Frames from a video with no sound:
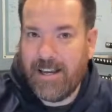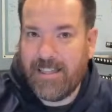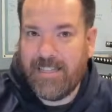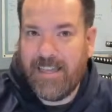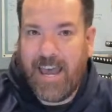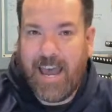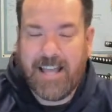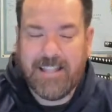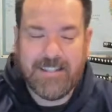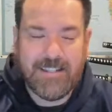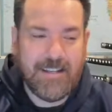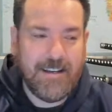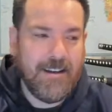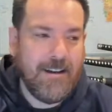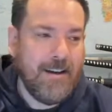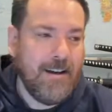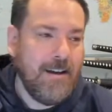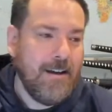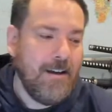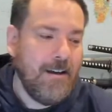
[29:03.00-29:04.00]
like that.
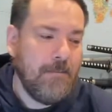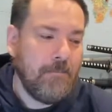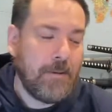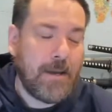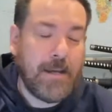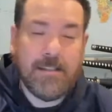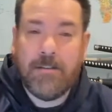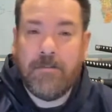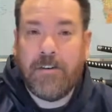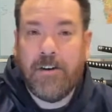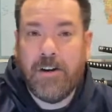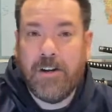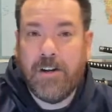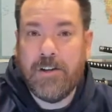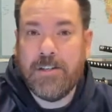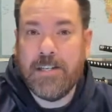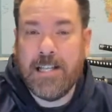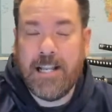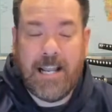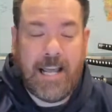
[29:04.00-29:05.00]
Because if you're
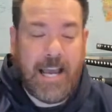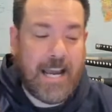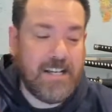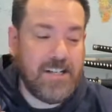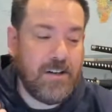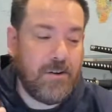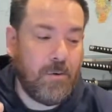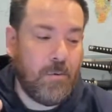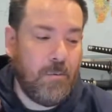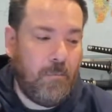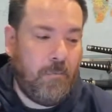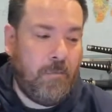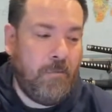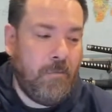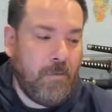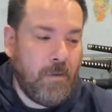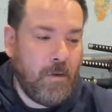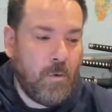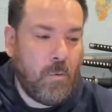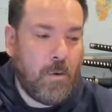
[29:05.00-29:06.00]
using an agent,
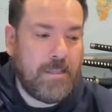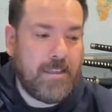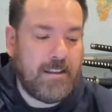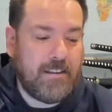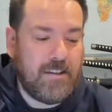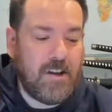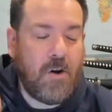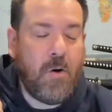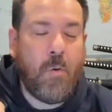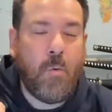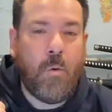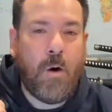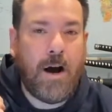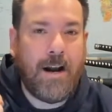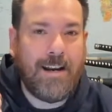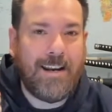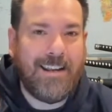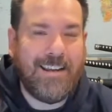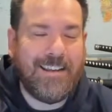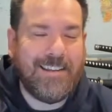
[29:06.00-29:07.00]
what they don't
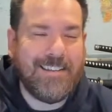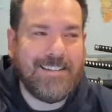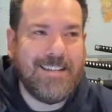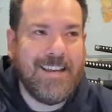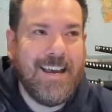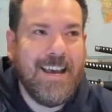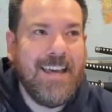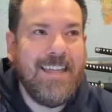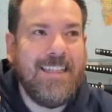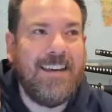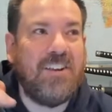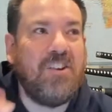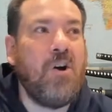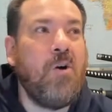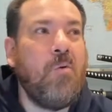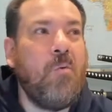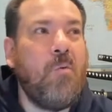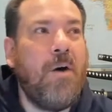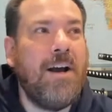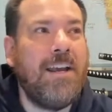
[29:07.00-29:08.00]
want is they
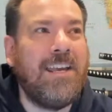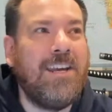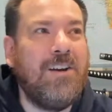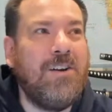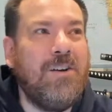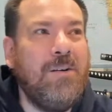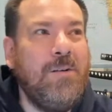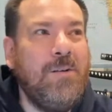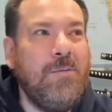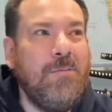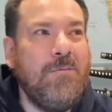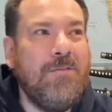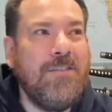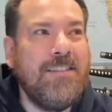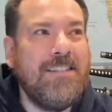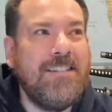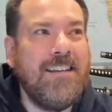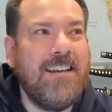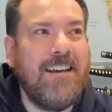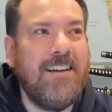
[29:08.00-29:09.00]
don't want you
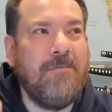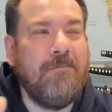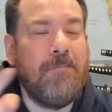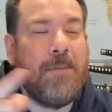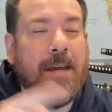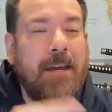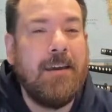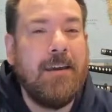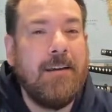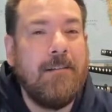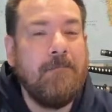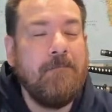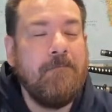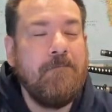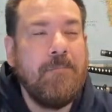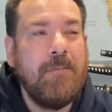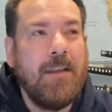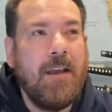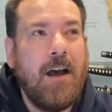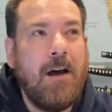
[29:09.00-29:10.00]
to be
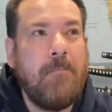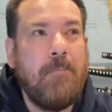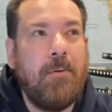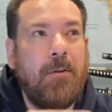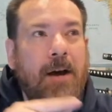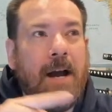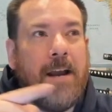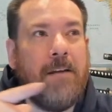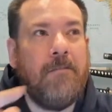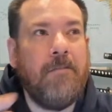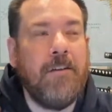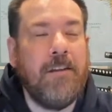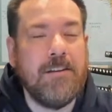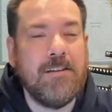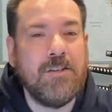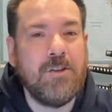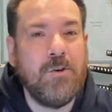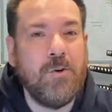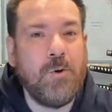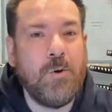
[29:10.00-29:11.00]
applying for the
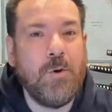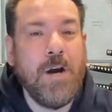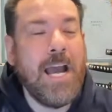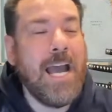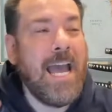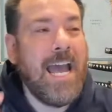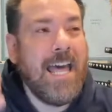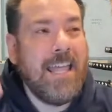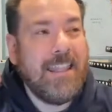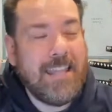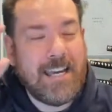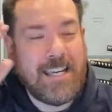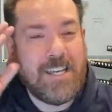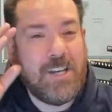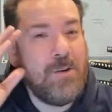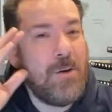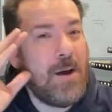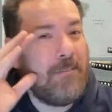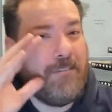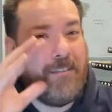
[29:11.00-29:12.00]
school that
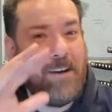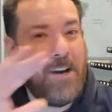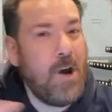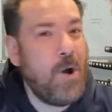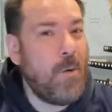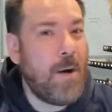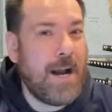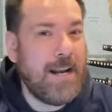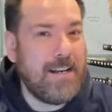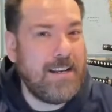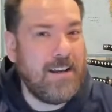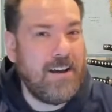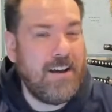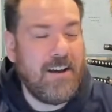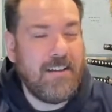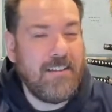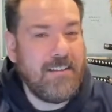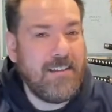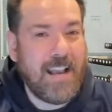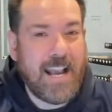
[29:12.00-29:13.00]
you have no
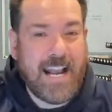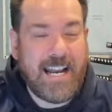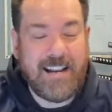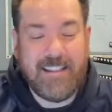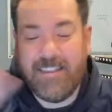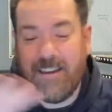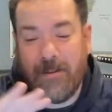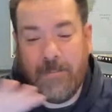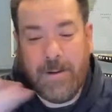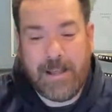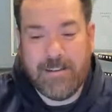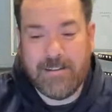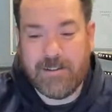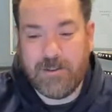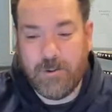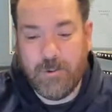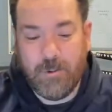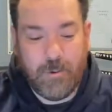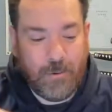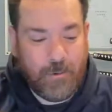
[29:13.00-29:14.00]
idea anything about the
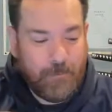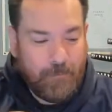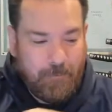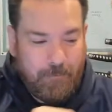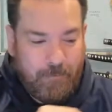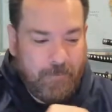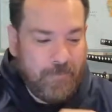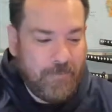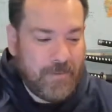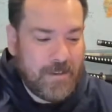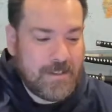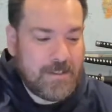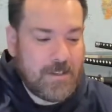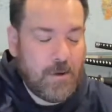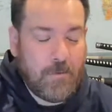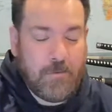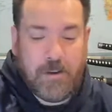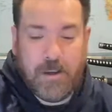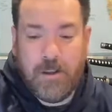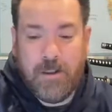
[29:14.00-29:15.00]
school.
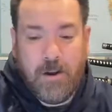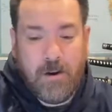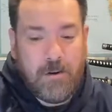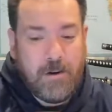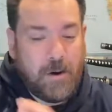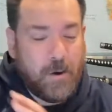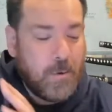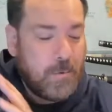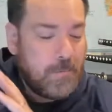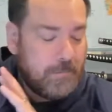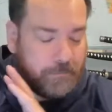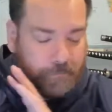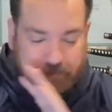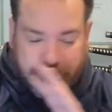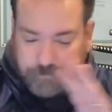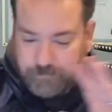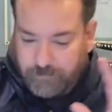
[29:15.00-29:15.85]
So if you don't know